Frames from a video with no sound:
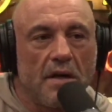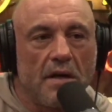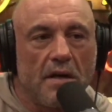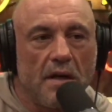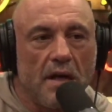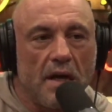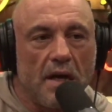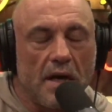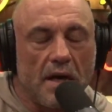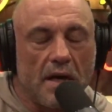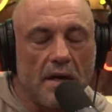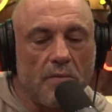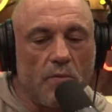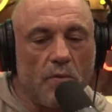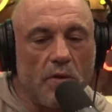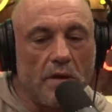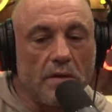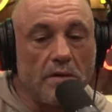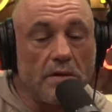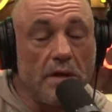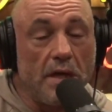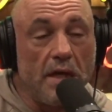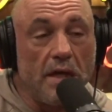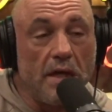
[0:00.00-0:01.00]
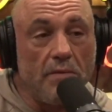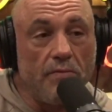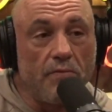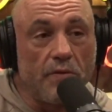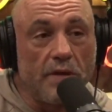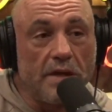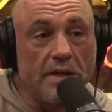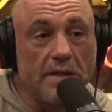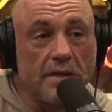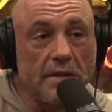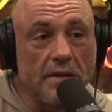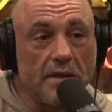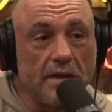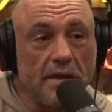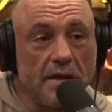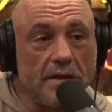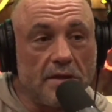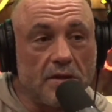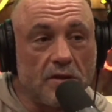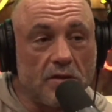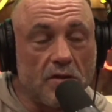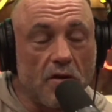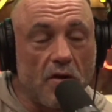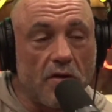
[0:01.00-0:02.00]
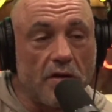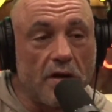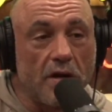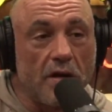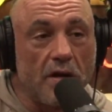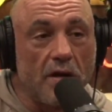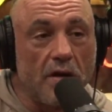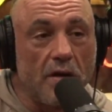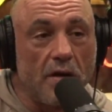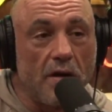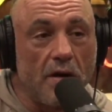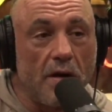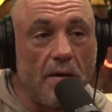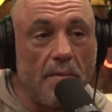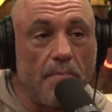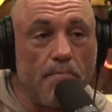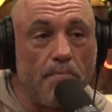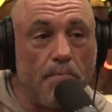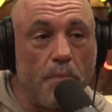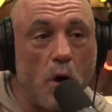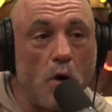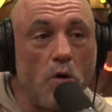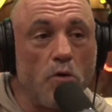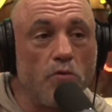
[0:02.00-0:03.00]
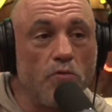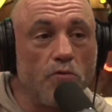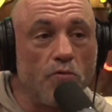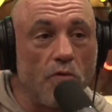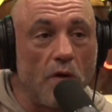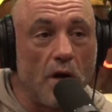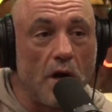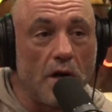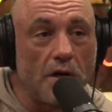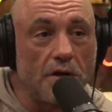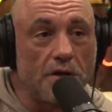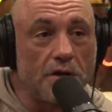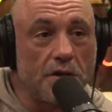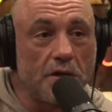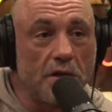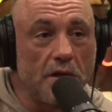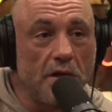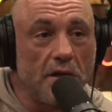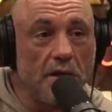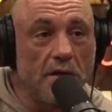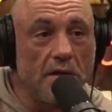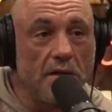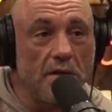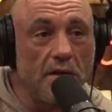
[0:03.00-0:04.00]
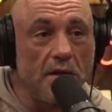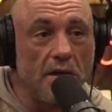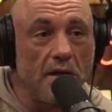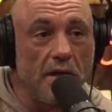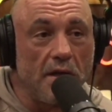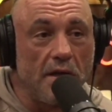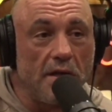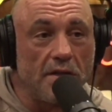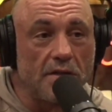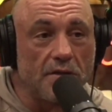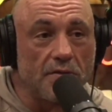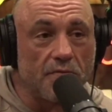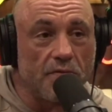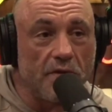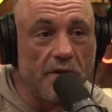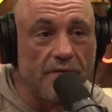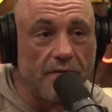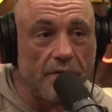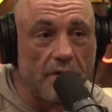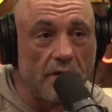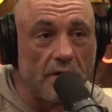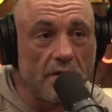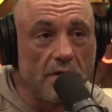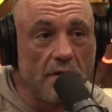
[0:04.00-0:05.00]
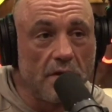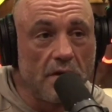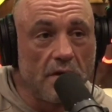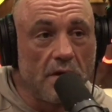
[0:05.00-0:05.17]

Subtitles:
Yeah. Well, he recently started a bone rush in the East River.